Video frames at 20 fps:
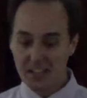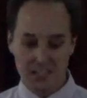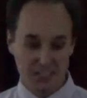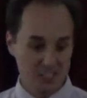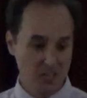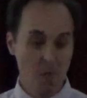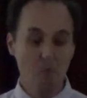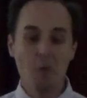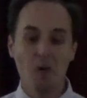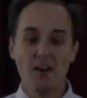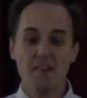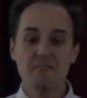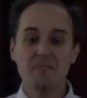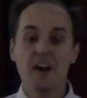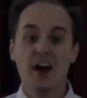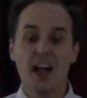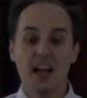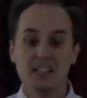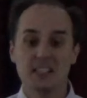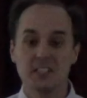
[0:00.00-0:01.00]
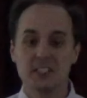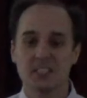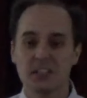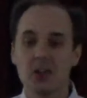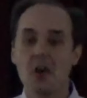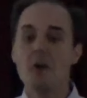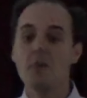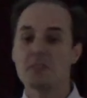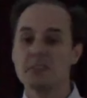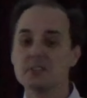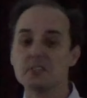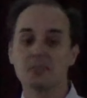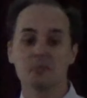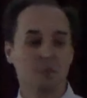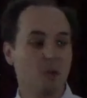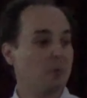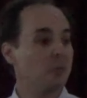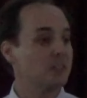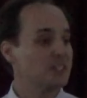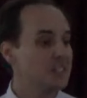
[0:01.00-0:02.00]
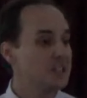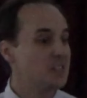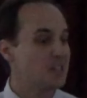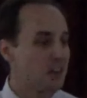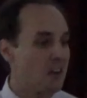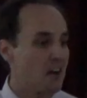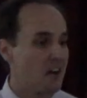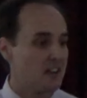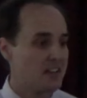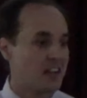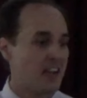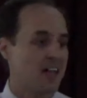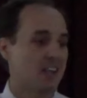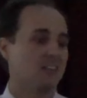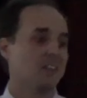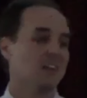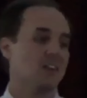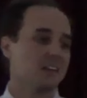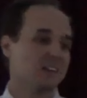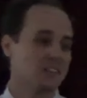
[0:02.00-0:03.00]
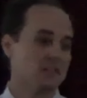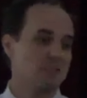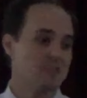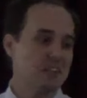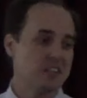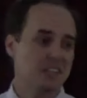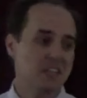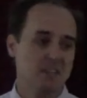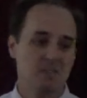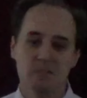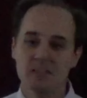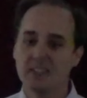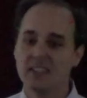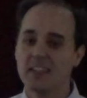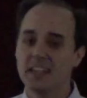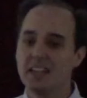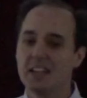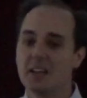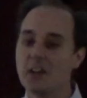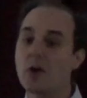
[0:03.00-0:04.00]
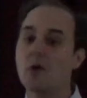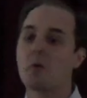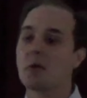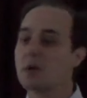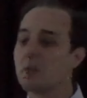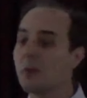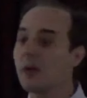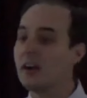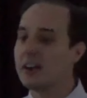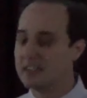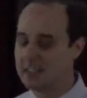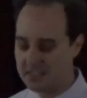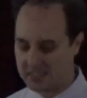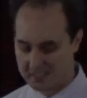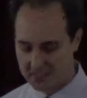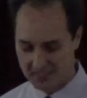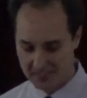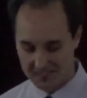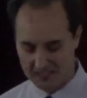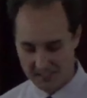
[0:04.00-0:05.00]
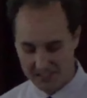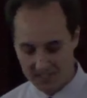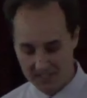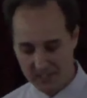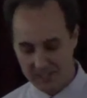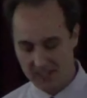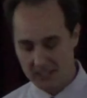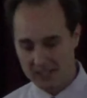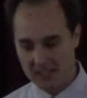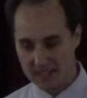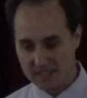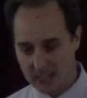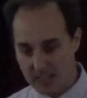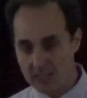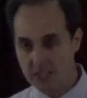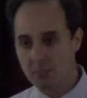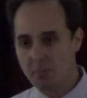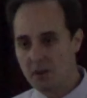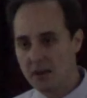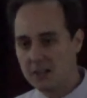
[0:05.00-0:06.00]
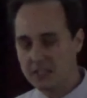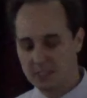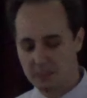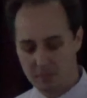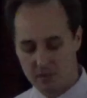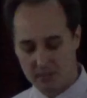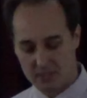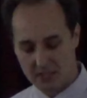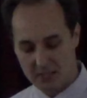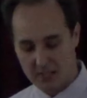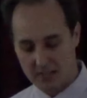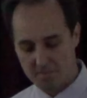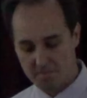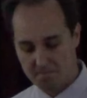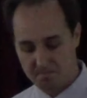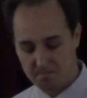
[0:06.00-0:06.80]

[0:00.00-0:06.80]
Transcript: someone finds it, said, Oh, this is what was in the card catalog, and we didn't even know where it was. That's a possibility.